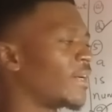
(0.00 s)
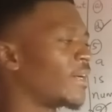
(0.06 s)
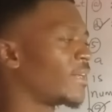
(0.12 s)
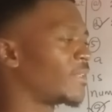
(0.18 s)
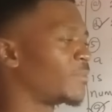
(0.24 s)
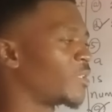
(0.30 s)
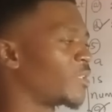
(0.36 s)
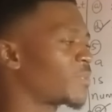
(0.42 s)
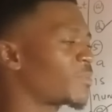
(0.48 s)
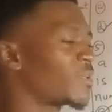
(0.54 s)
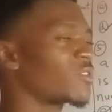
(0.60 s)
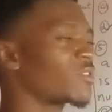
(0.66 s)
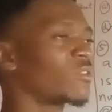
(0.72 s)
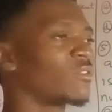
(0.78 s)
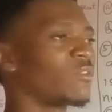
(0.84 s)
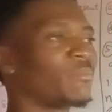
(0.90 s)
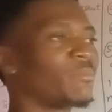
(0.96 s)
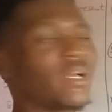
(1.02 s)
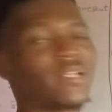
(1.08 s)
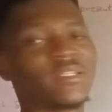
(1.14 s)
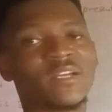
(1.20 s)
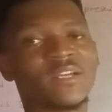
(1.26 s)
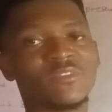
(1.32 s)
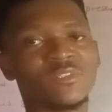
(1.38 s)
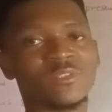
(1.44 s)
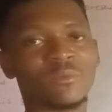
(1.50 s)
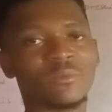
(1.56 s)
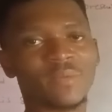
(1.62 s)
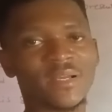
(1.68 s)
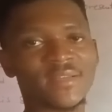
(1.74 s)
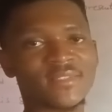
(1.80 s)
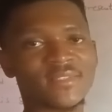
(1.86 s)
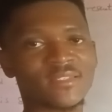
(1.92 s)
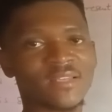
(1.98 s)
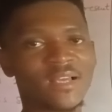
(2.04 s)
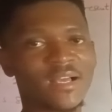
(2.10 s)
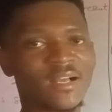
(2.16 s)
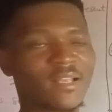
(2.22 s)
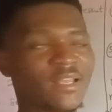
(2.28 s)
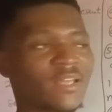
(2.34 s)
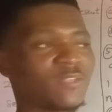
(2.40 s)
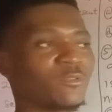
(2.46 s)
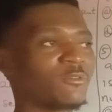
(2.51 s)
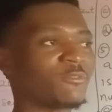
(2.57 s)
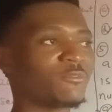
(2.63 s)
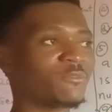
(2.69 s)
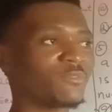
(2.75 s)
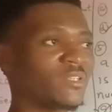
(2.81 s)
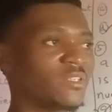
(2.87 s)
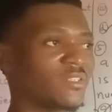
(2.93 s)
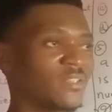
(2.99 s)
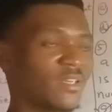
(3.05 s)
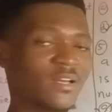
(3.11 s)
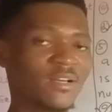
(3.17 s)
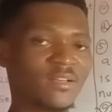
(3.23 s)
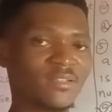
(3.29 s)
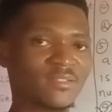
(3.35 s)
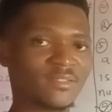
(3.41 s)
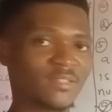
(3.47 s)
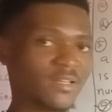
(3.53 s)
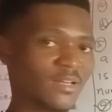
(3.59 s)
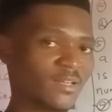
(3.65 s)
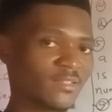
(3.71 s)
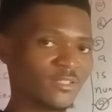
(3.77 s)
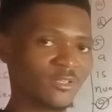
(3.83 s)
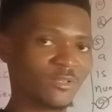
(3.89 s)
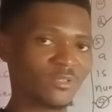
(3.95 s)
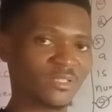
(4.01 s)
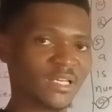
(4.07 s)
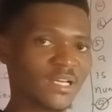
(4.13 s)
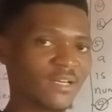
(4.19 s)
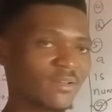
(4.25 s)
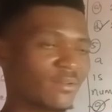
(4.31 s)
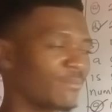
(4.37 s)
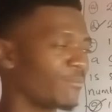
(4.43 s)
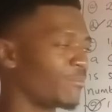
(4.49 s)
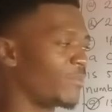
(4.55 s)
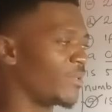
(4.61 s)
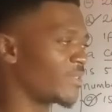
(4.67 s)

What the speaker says: And multiplication of binary numbers are kind of easier than the other